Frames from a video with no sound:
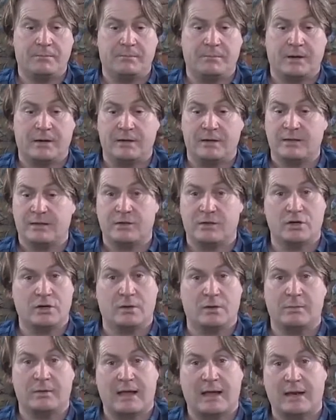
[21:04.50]
where I did the show
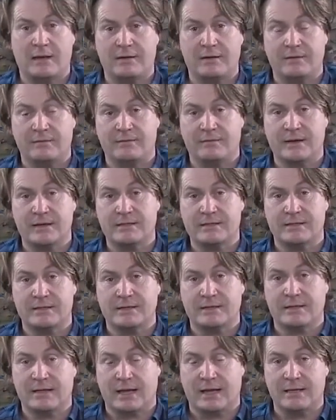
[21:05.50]
with Alan, Francis
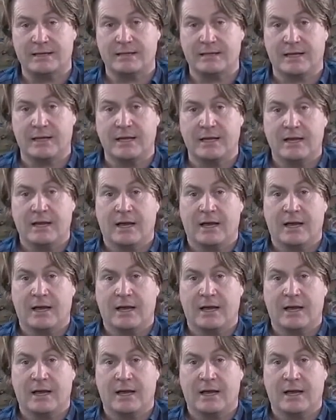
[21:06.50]
and Katie.